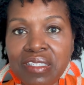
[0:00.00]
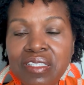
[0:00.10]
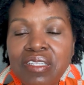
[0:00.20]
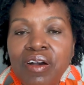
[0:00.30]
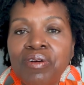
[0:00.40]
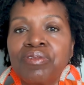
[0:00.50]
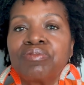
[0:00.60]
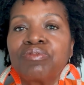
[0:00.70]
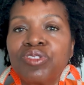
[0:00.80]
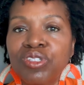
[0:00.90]
So
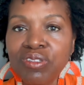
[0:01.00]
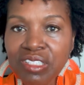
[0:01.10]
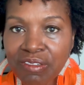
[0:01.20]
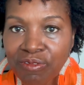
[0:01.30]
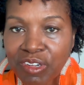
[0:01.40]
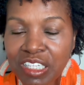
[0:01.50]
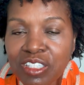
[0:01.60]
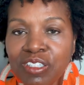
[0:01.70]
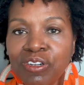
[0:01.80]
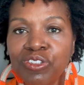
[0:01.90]
do some
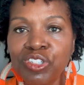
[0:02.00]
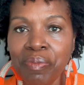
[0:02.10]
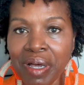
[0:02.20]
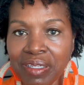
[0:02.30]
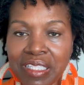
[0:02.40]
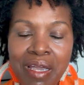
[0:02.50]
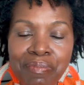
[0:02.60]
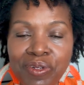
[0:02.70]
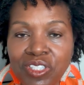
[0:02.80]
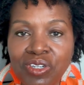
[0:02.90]
research about that
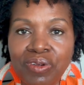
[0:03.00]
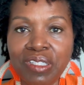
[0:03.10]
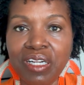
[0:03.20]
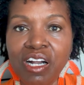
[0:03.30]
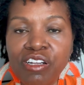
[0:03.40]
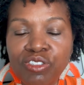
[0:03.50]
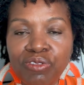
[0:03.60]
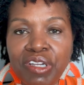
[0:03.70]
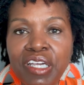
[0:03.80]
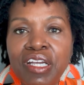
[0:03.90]
particular
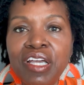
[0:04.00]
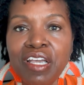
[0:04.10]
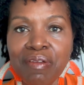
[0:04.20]
country